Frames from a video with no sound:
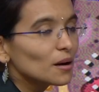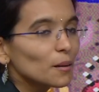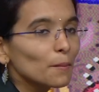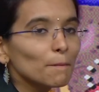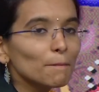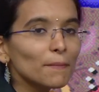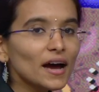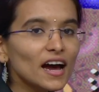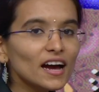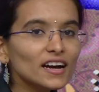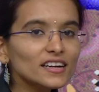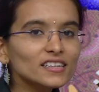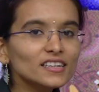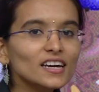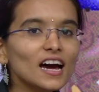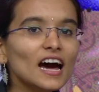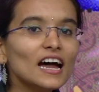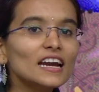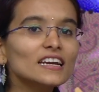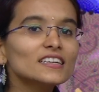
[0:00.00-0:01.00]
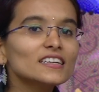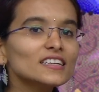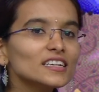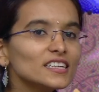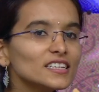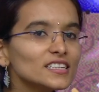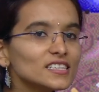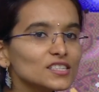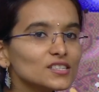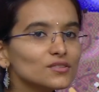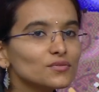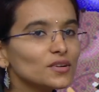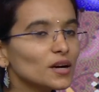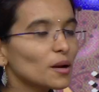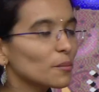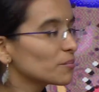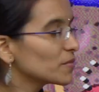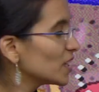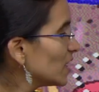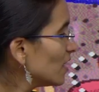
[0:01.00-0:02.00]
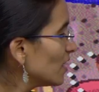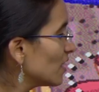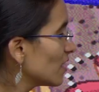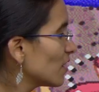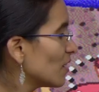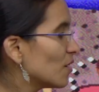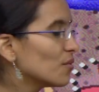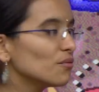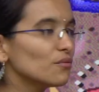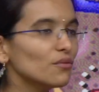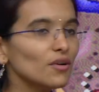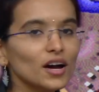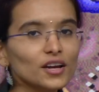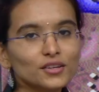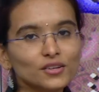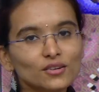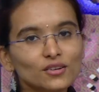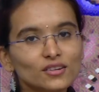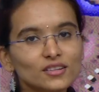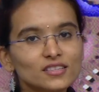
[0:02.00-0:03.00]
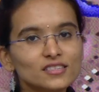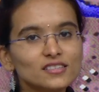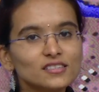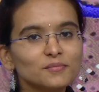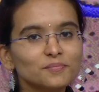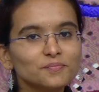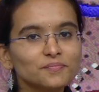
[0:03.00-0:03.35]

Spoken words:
packed and released from the vacuoles.